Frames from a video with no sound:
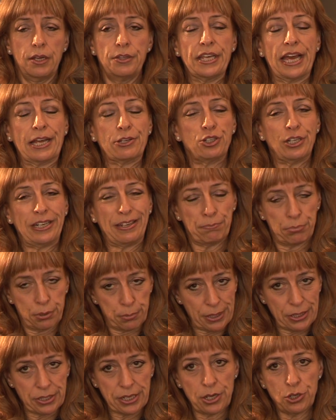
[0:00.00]
the actual
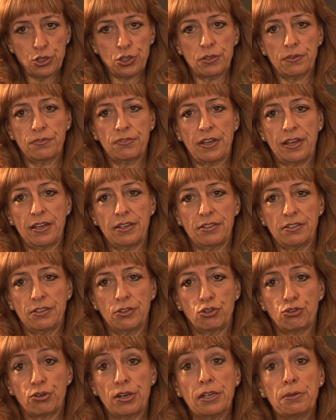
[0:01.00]
implementation of that
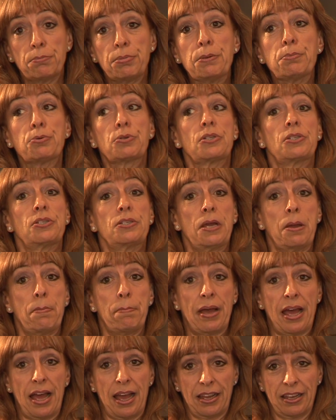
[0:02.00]
and training people to
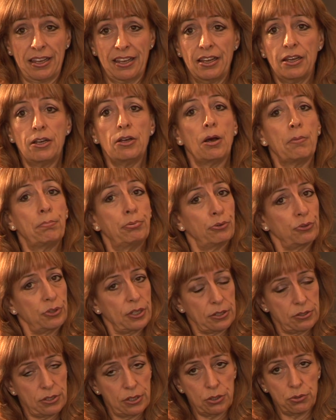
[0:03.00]
step back and put
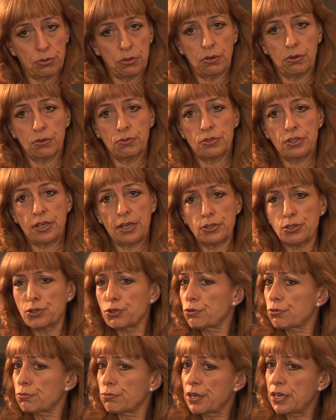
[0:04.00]
things into a context
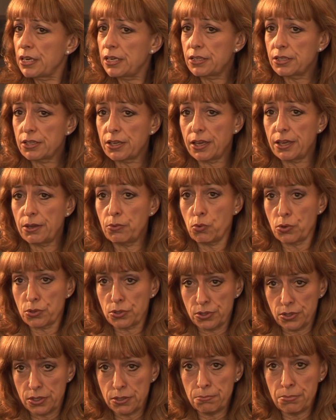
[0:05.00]
and to really say, what
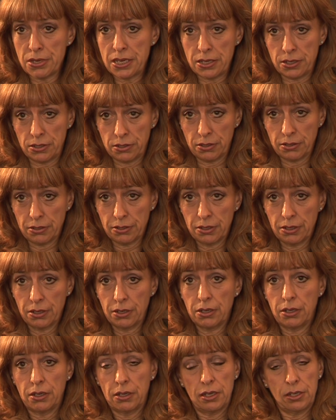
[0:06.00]
does this mean?
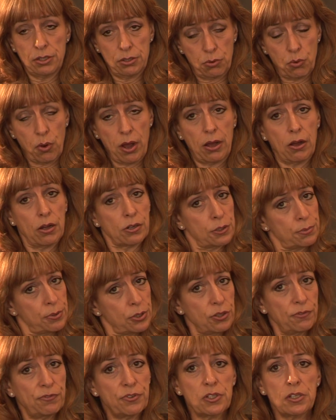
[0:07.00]
It's quite hard,
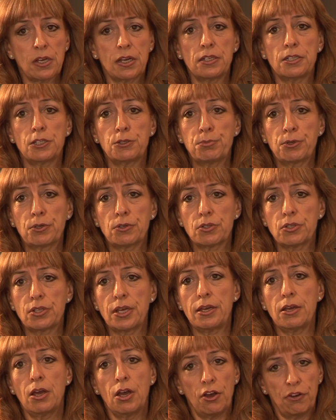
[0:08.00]
especially for scientists, because
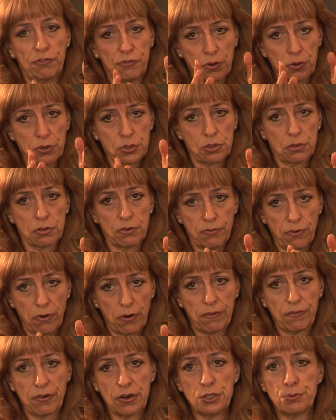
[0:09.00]
they focus on a
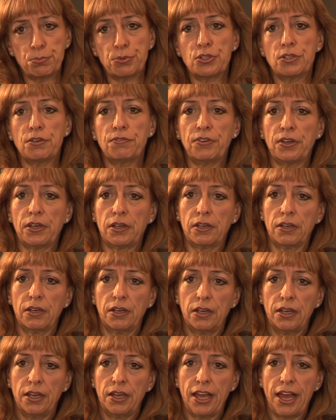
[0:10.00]
very, very specific
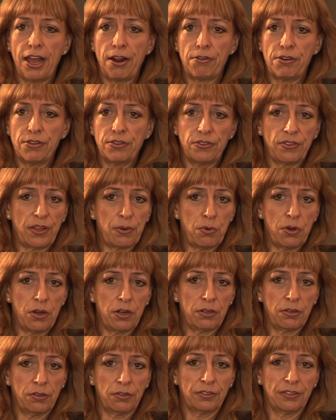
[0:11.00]
area that they
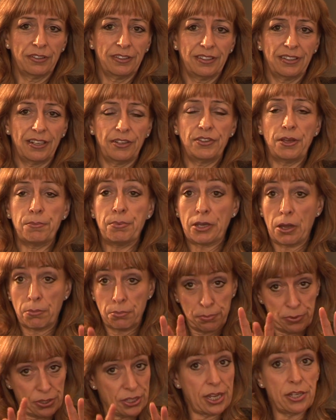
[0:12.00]
work on, and they
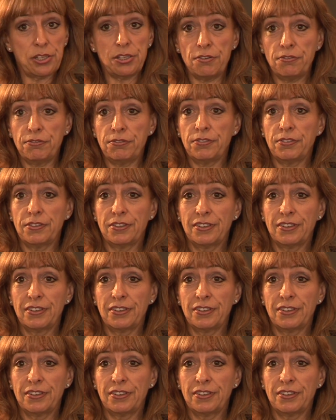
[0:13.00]
become obsessive